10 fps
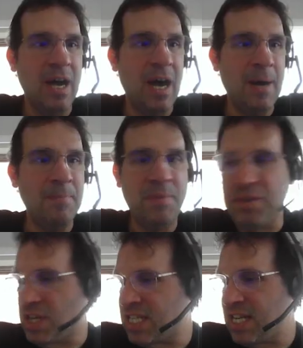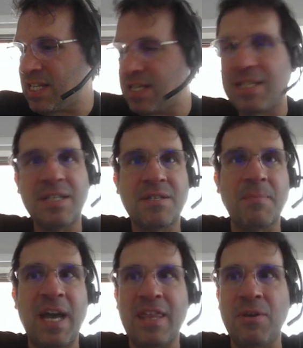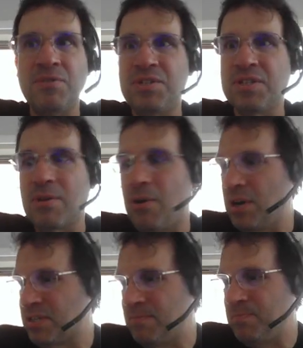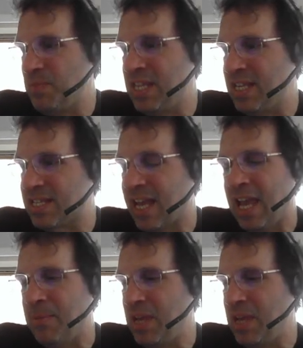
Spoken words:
but you can see CC Sabathia was just awesome in this game.